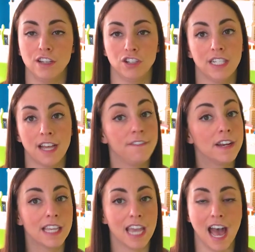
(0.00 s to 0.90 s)
you should
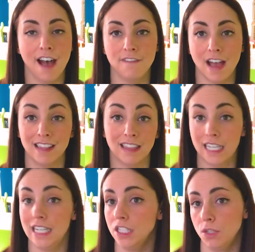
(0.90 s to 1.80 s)
definitely have at
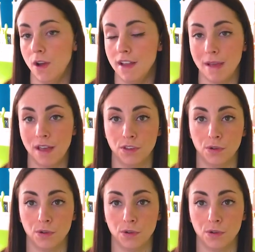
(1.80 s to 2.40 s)
least one mouth